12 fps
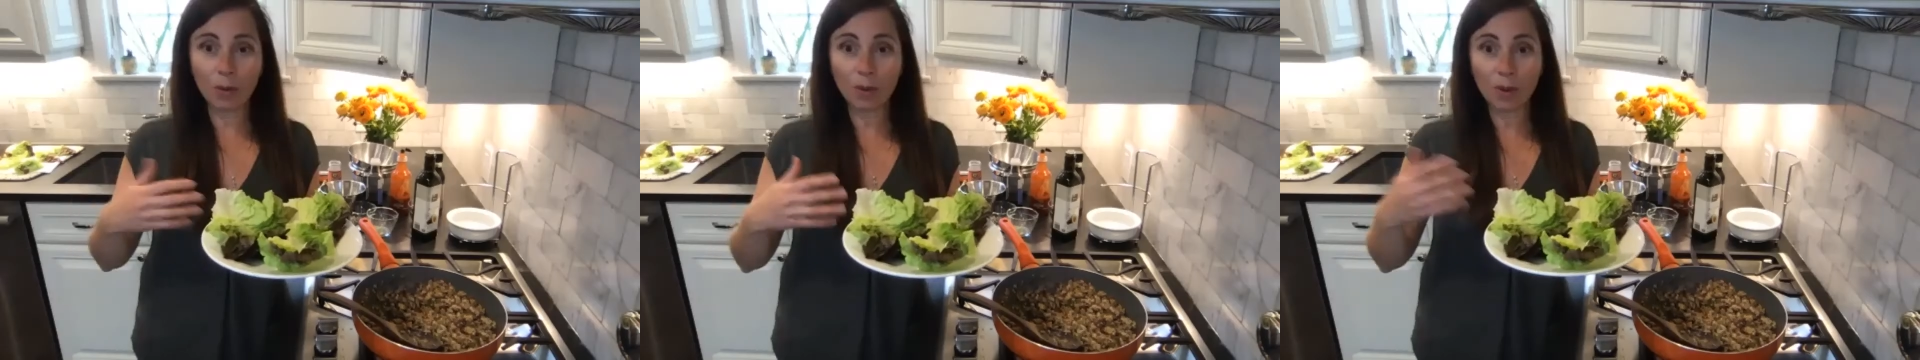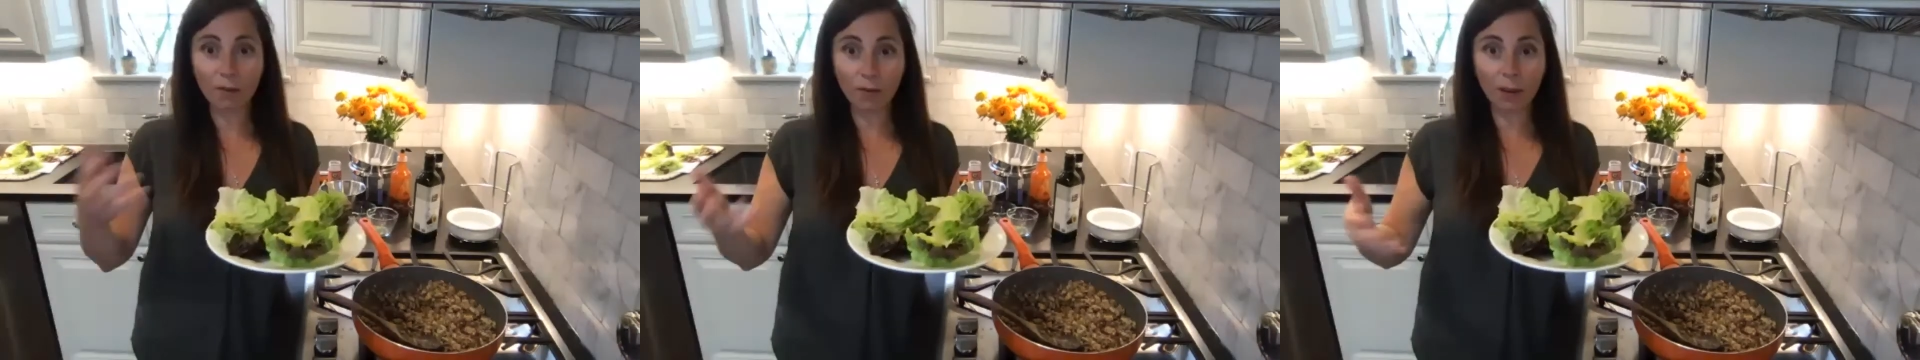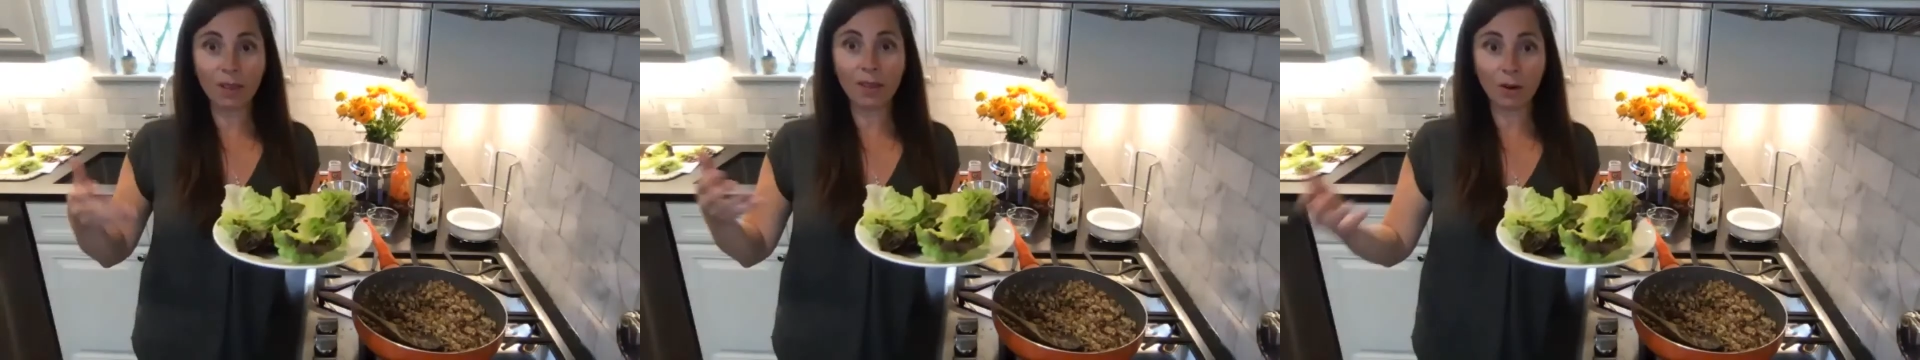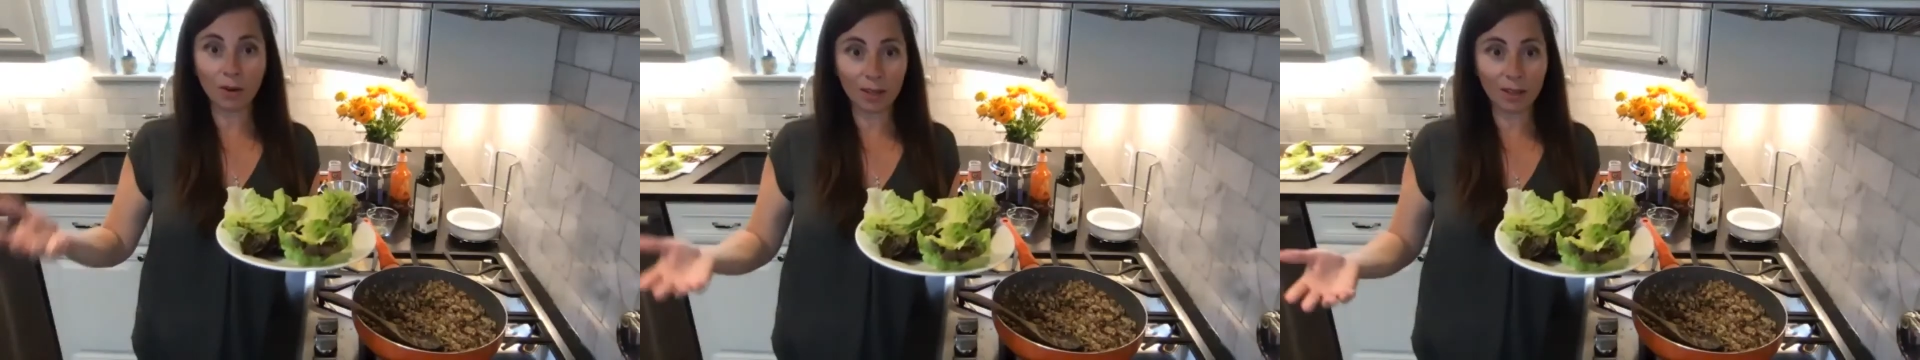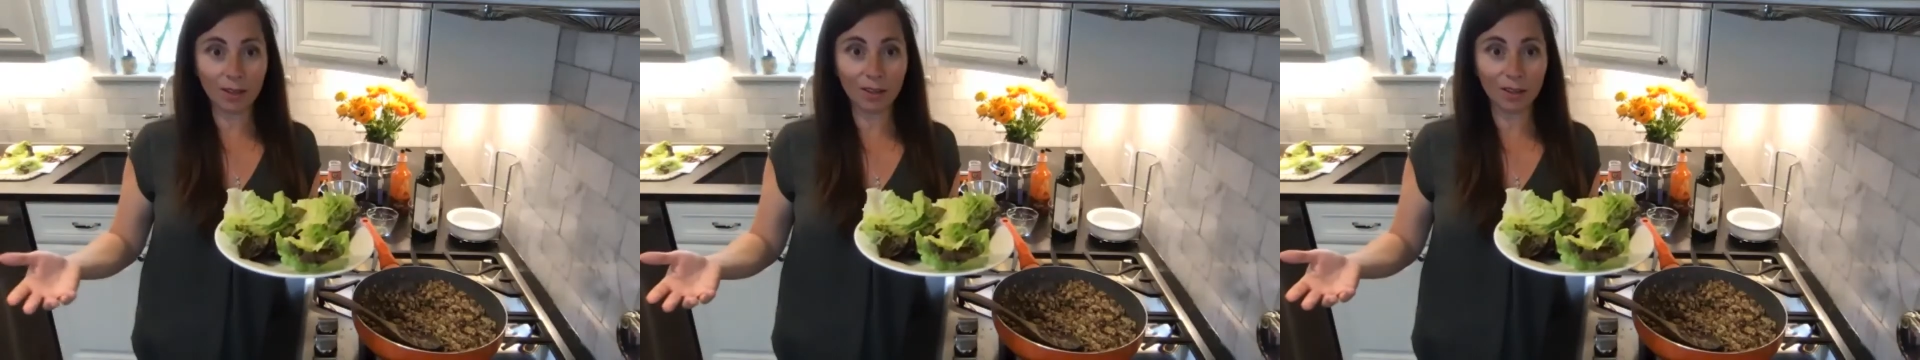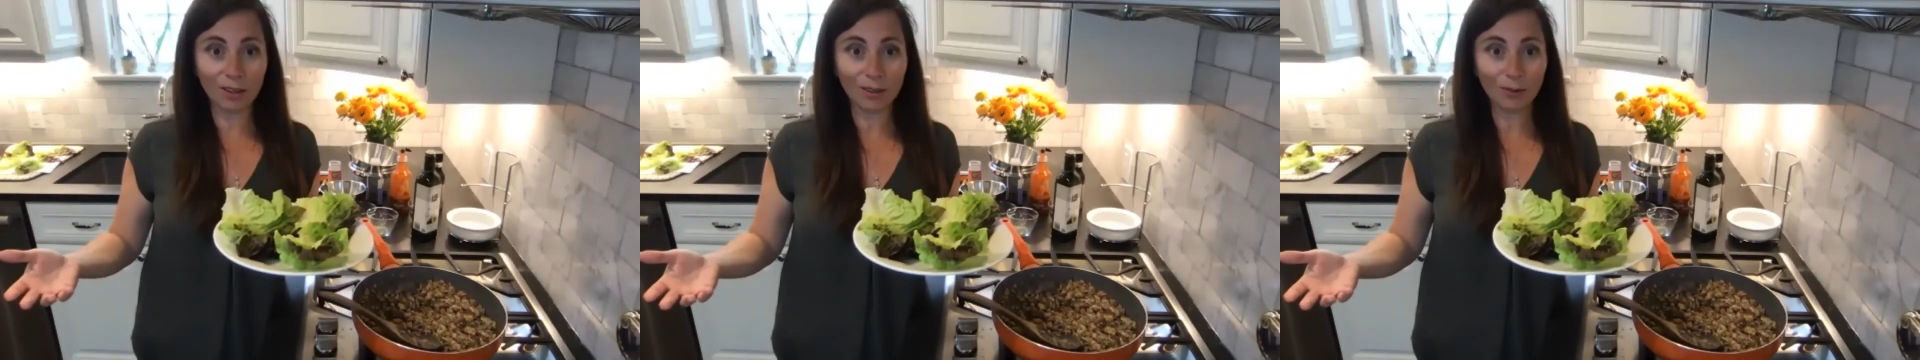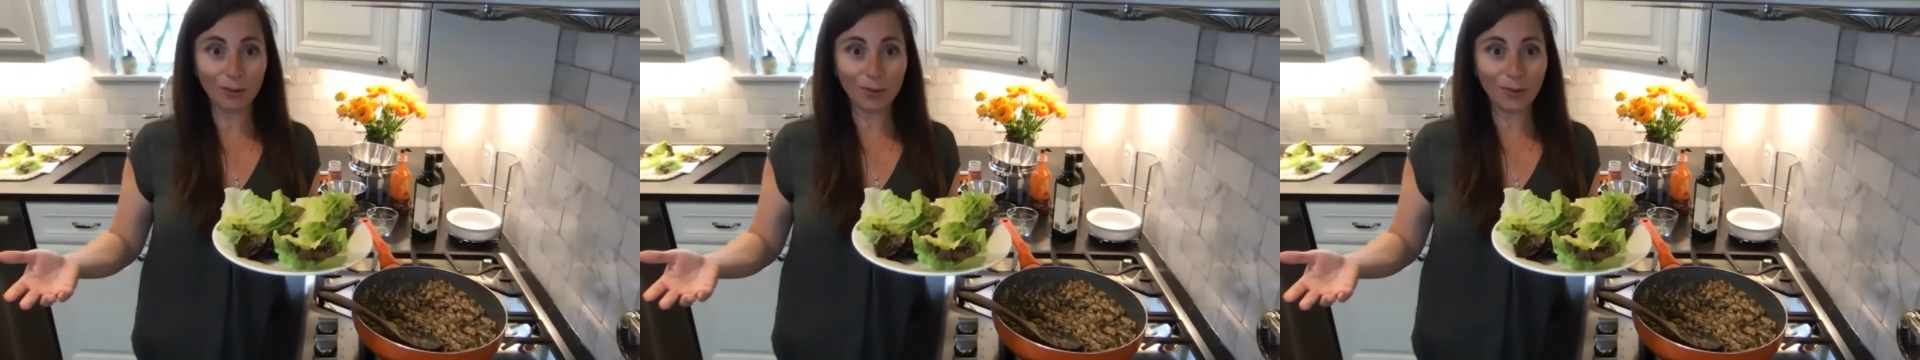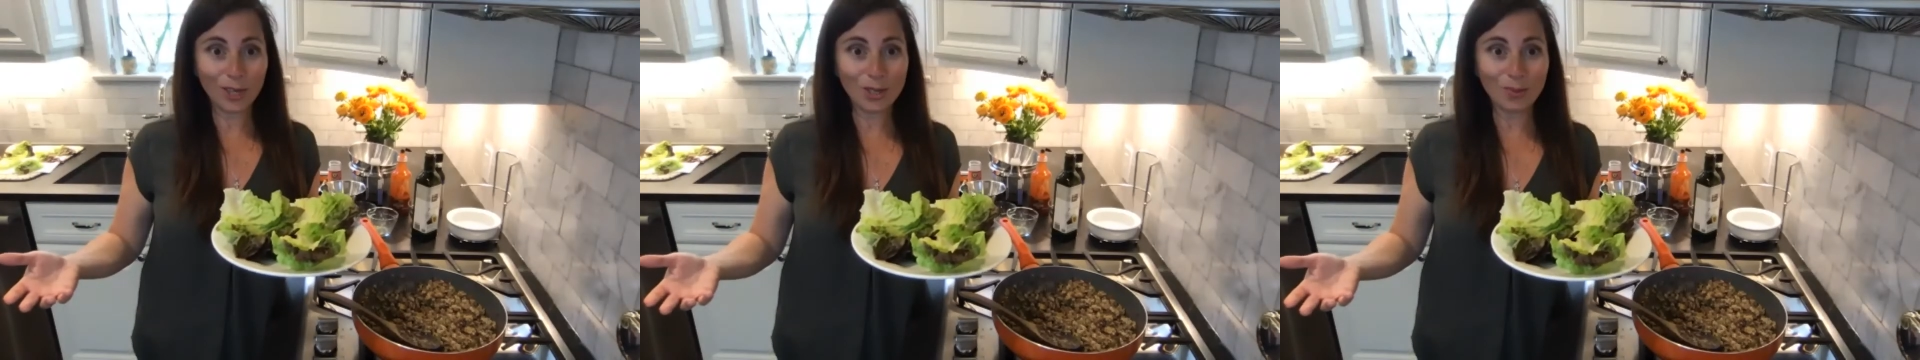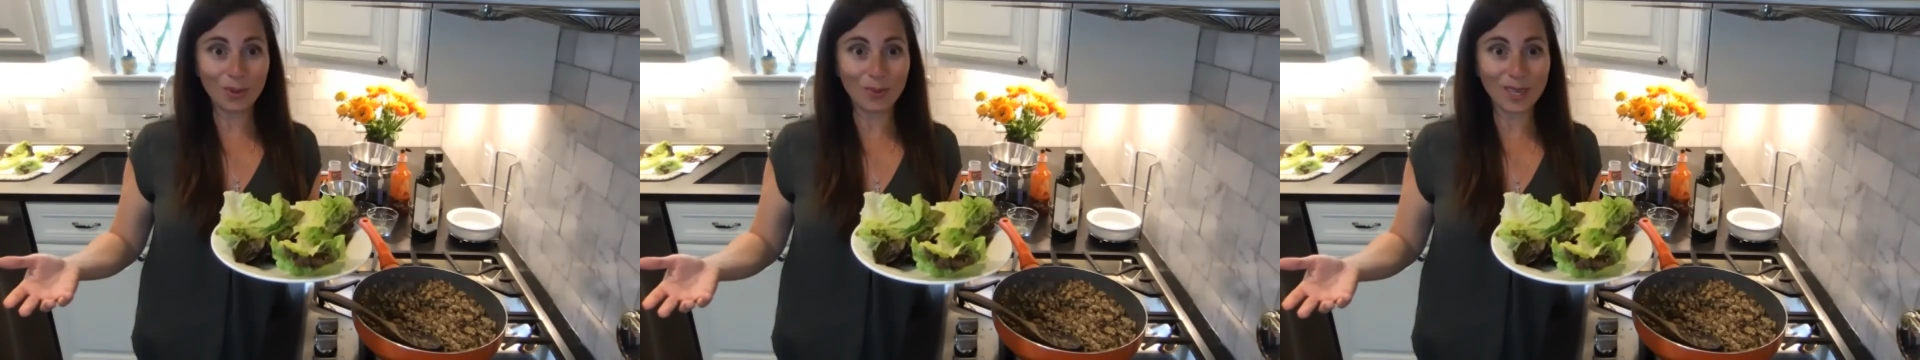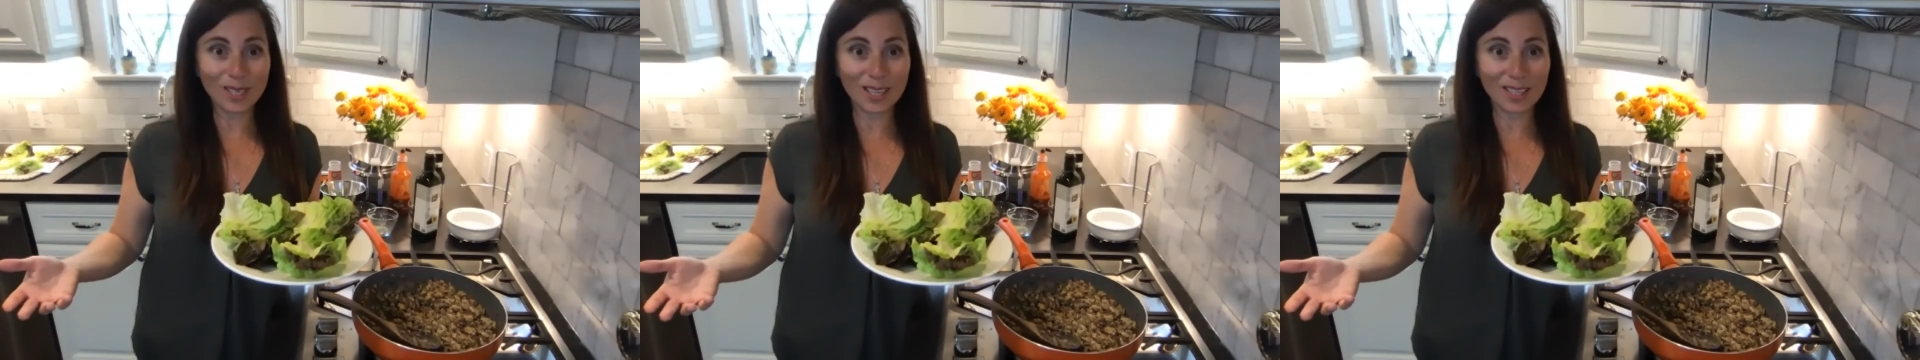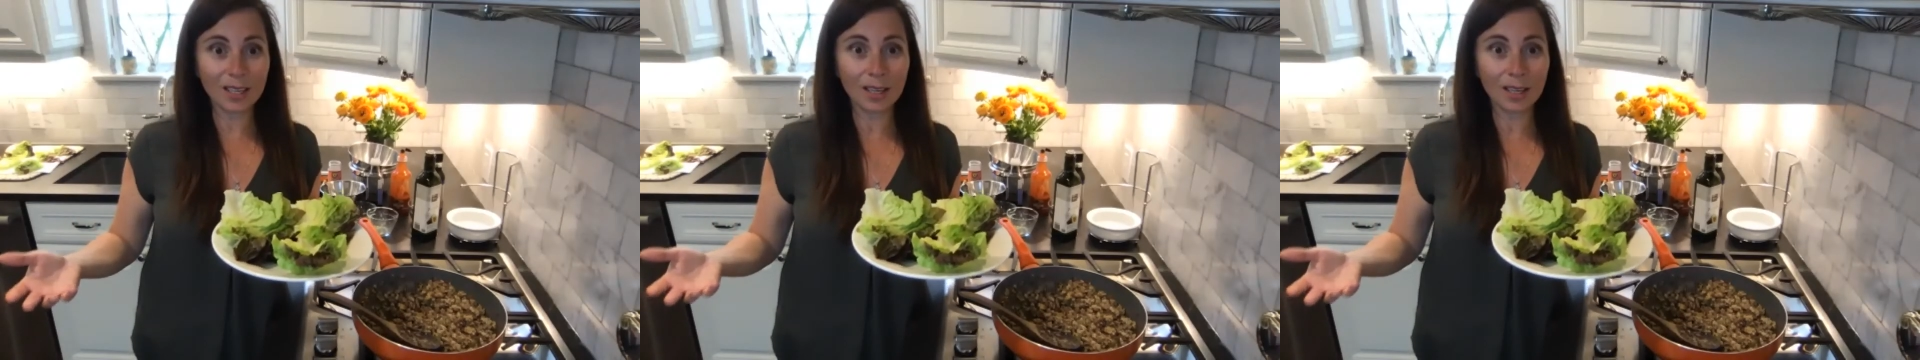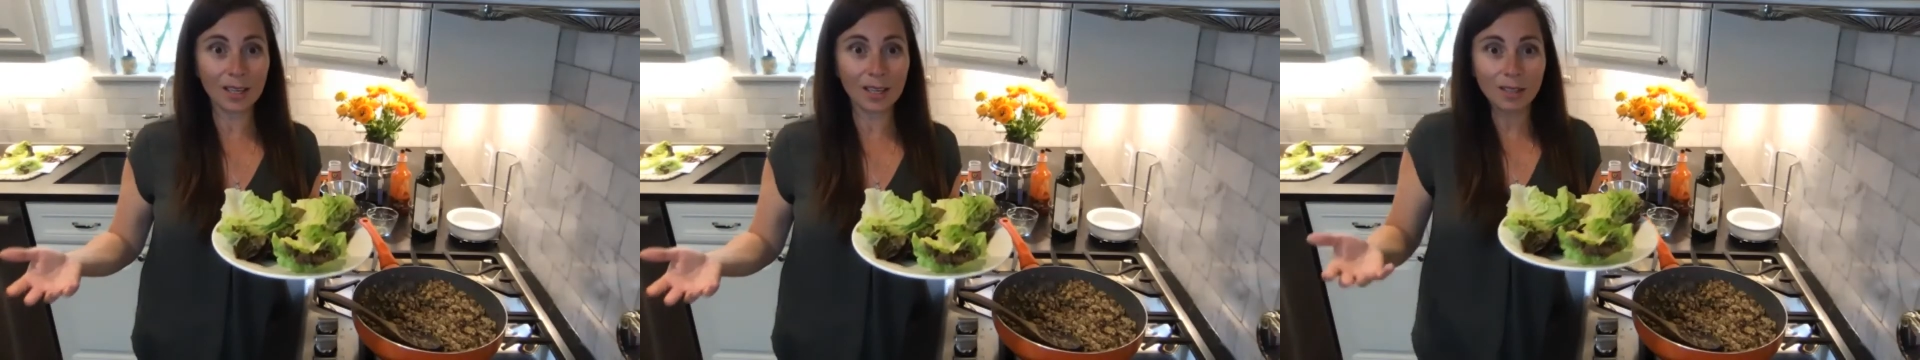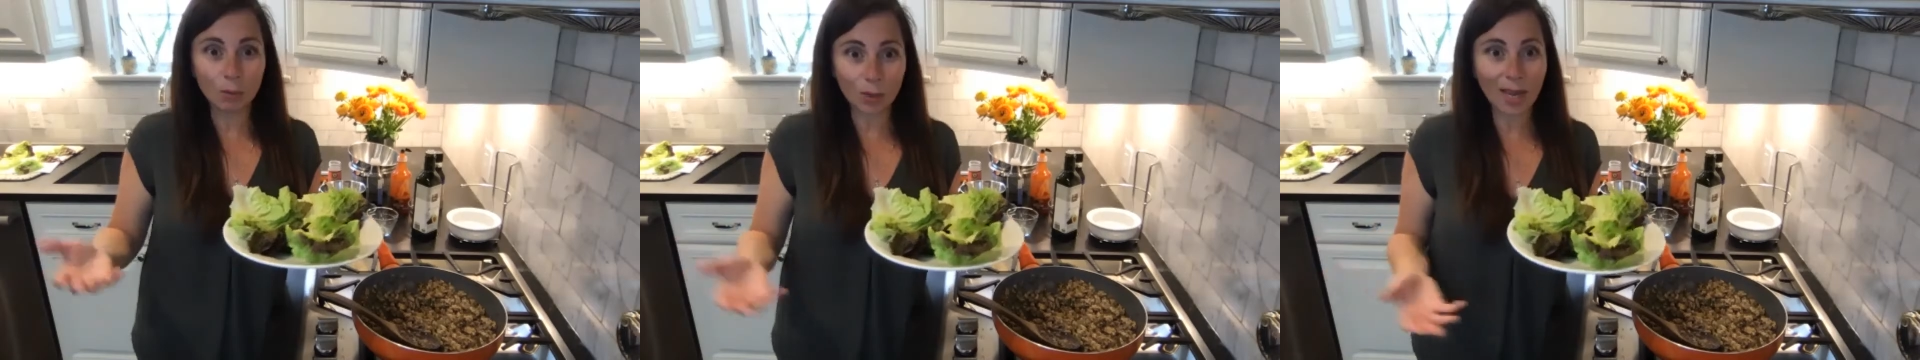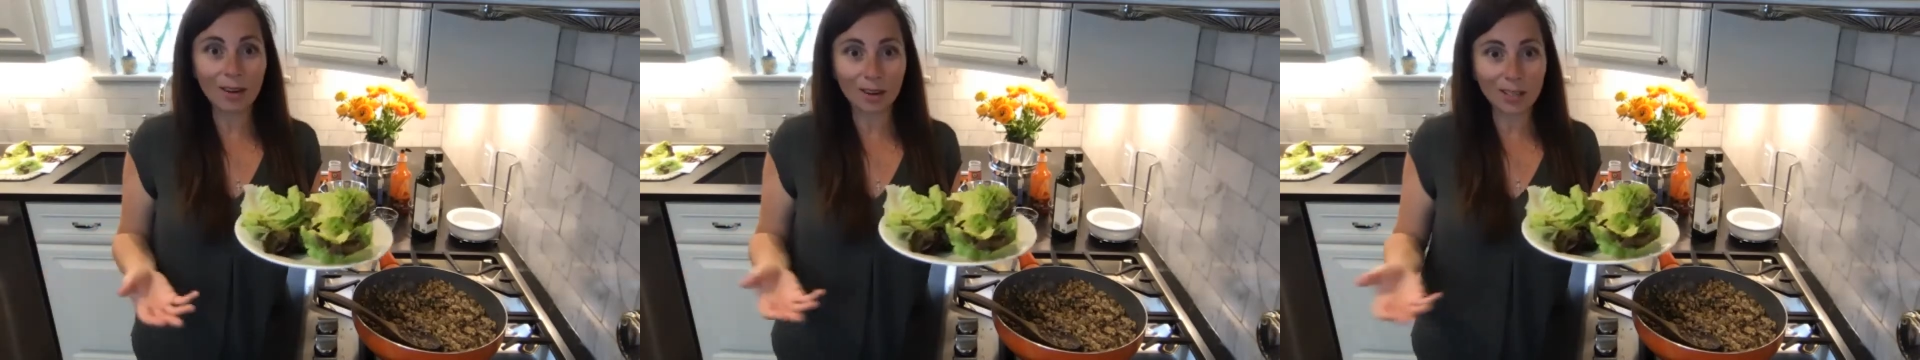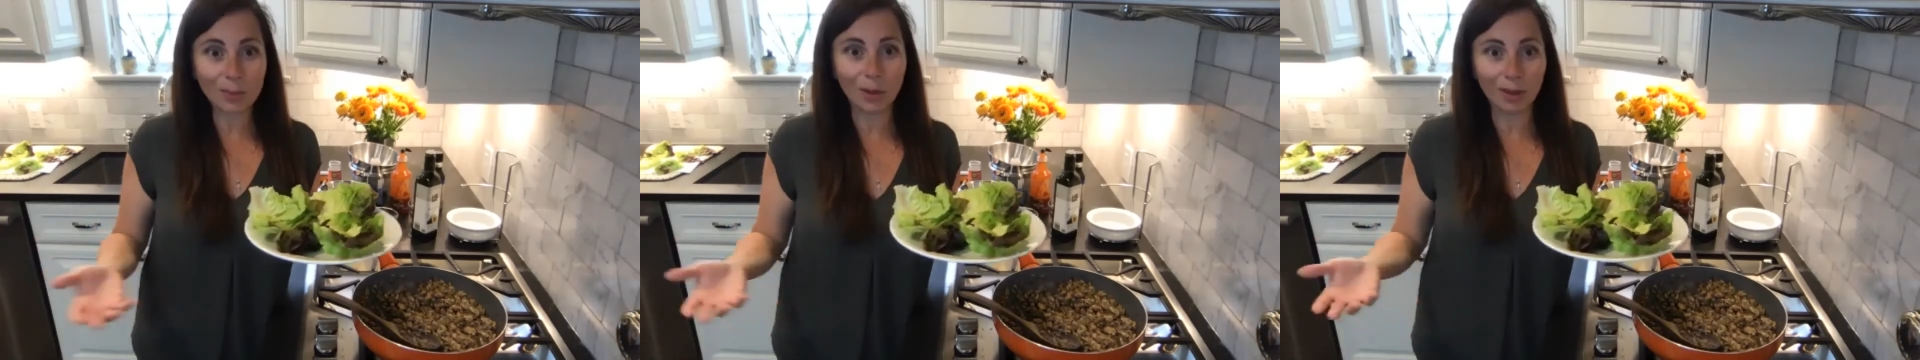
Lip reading: my family, they were in the fruit and vegetable business. We ate iceberg